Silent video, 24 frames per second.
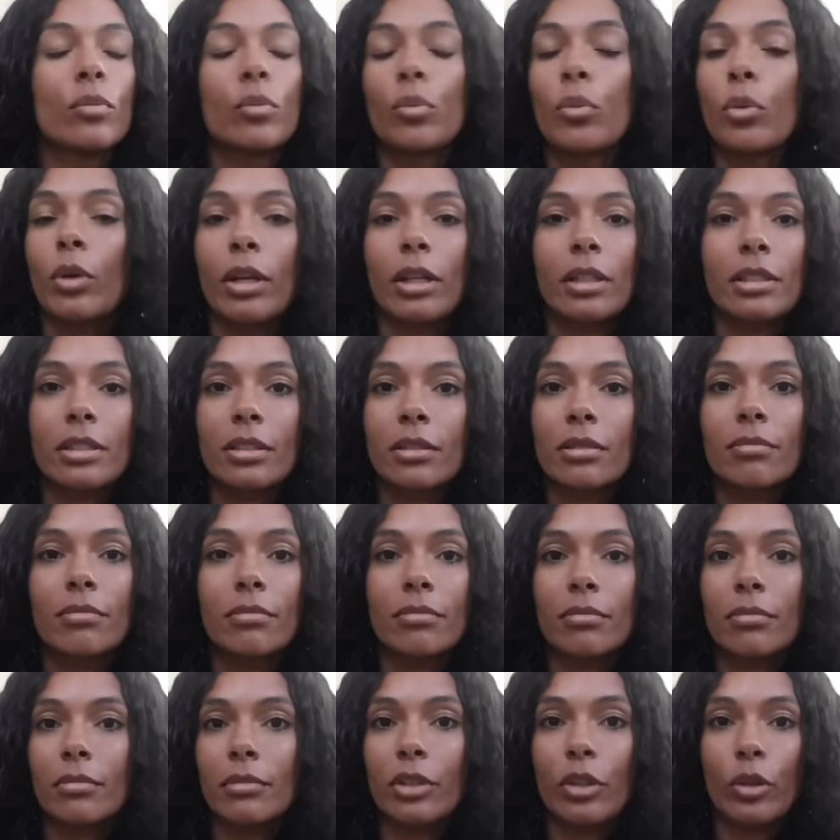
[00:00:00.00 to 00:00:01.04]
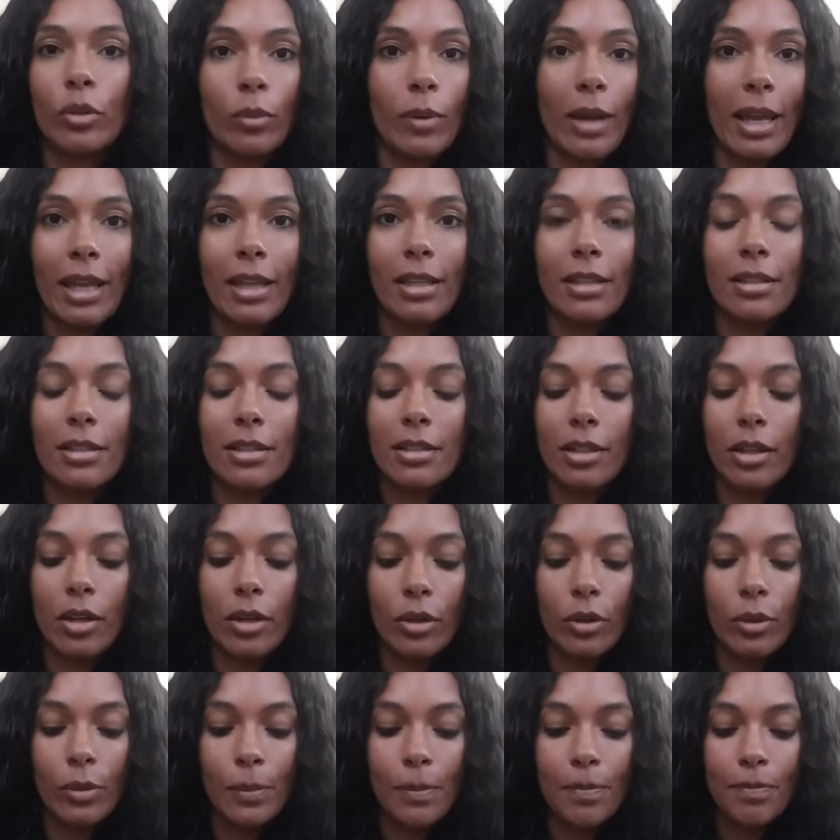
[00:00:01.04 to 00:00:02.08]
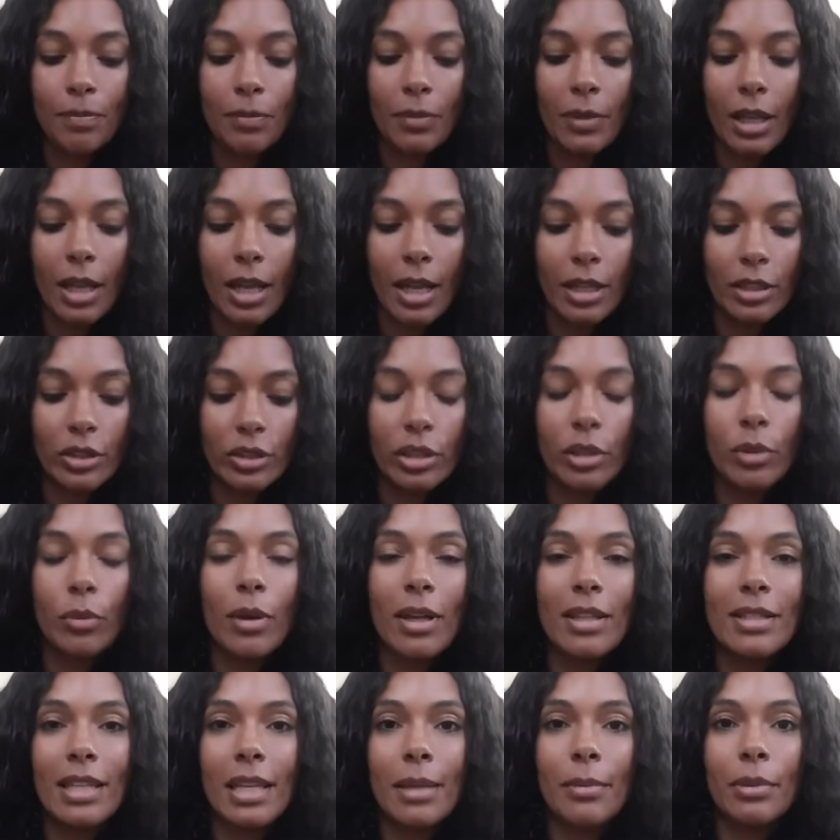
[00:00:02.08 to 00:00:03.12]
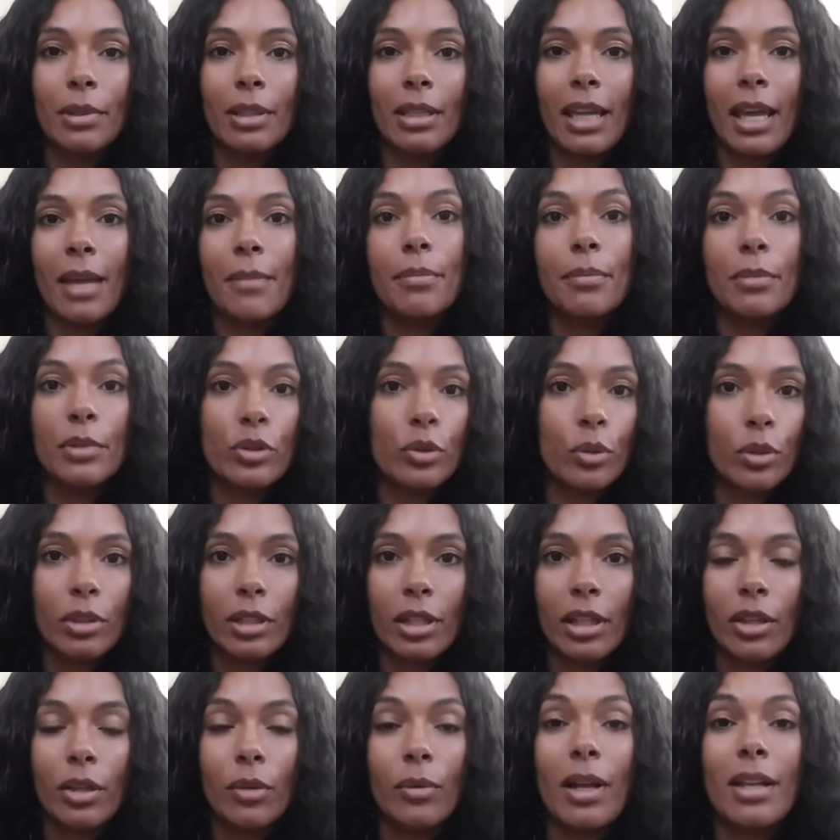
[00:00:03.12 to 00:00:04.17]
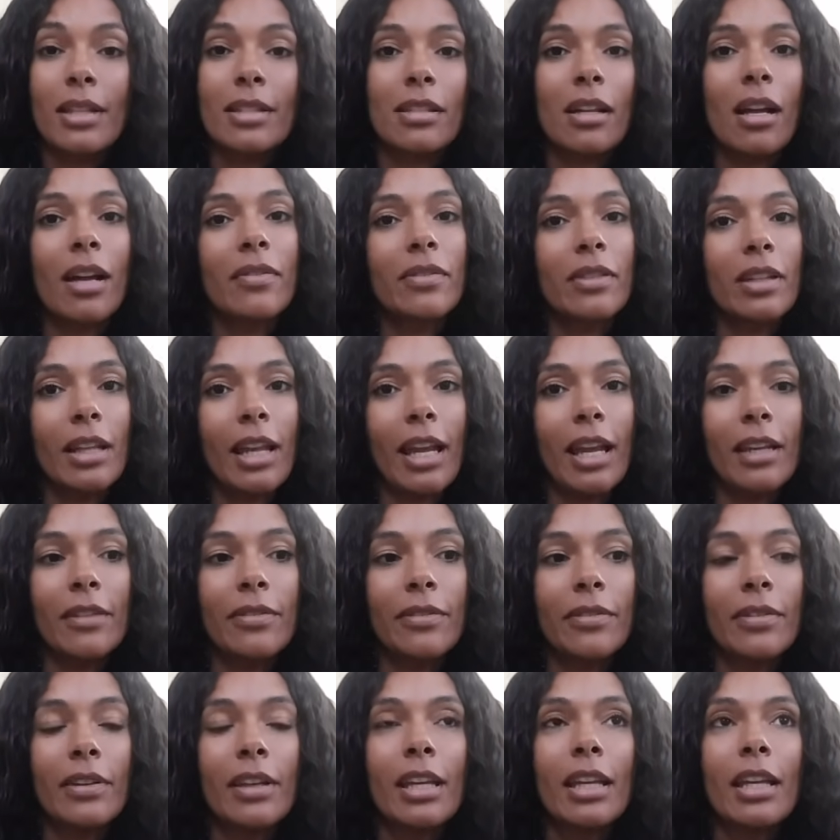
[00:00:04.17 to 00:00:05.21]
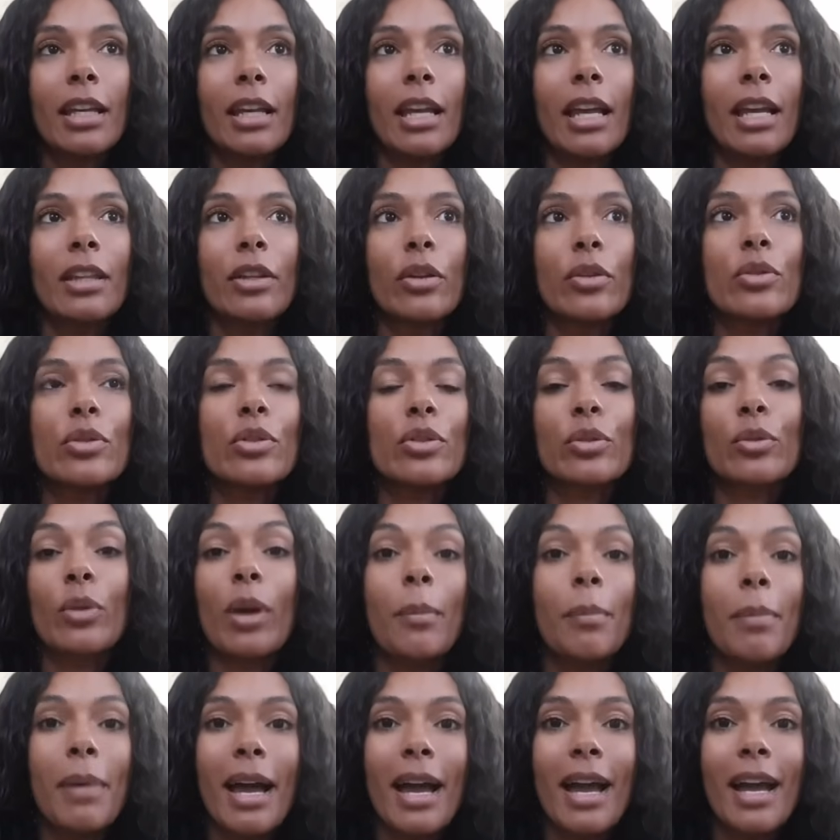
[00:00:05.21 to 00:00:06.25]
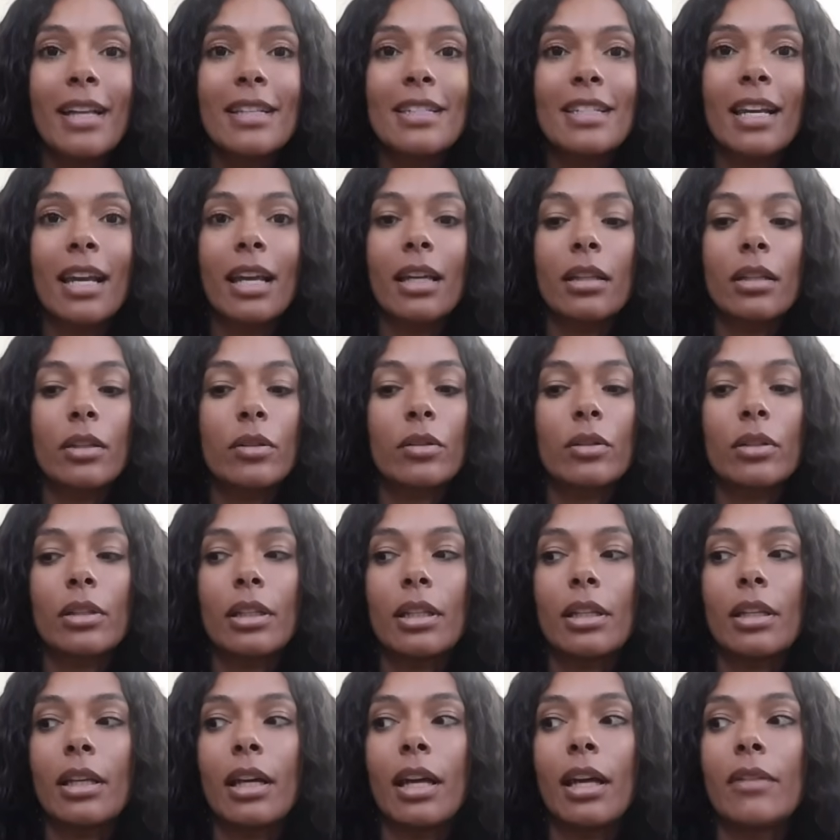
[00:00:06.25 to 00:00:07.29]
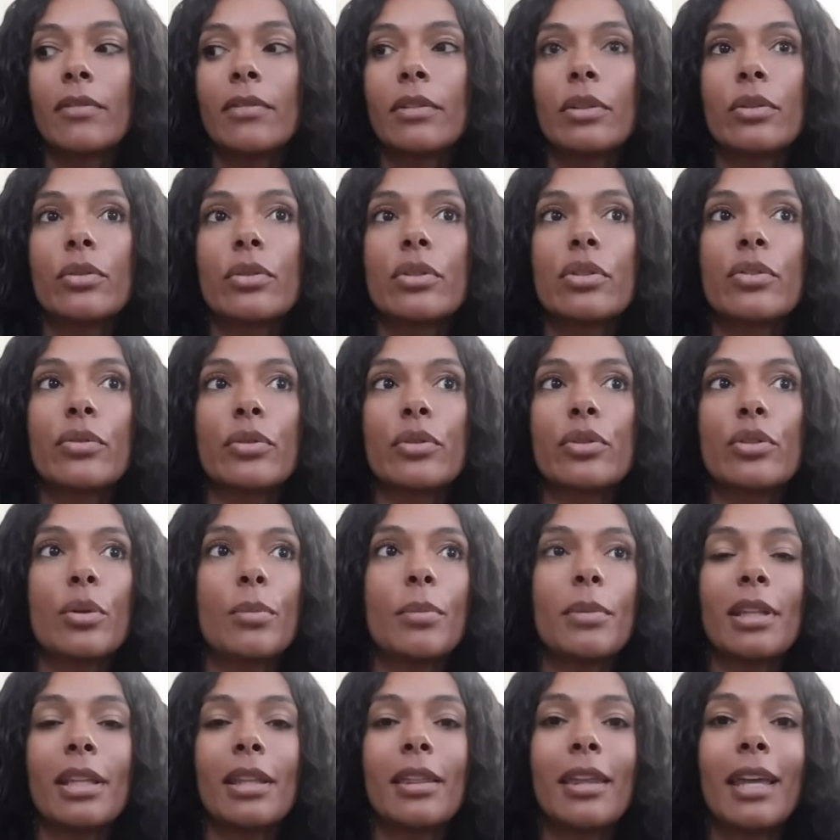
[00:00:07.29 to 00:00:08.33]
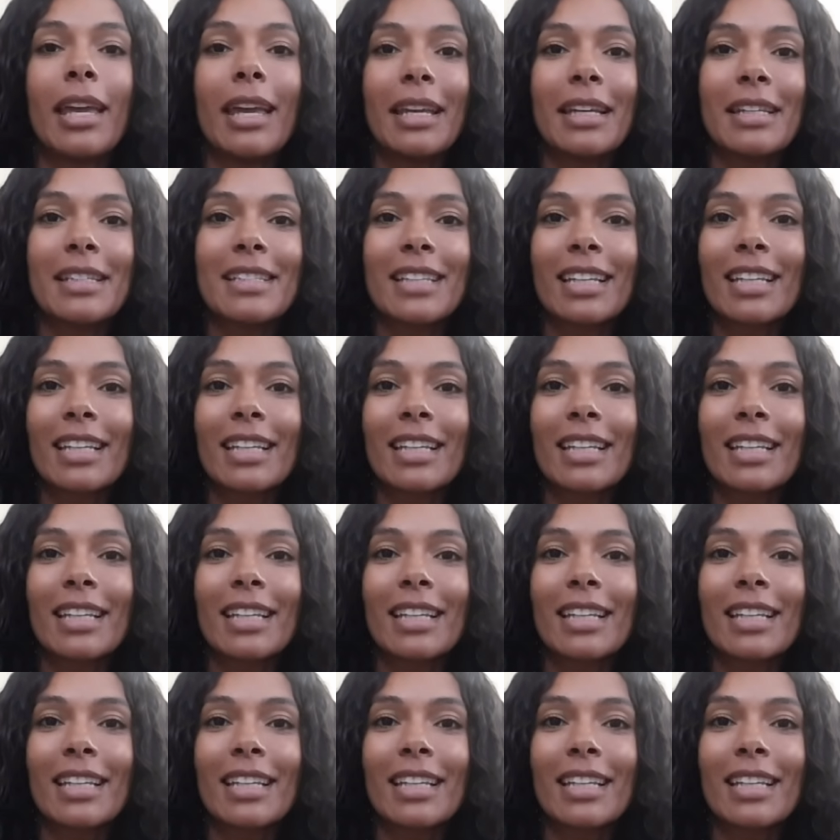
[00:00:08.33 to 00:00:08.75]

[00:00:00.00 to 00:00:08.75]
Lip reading: Worked great. So I actually was able to get a majority of the rust off the knife, and those scrub pads I literally have used for so many things.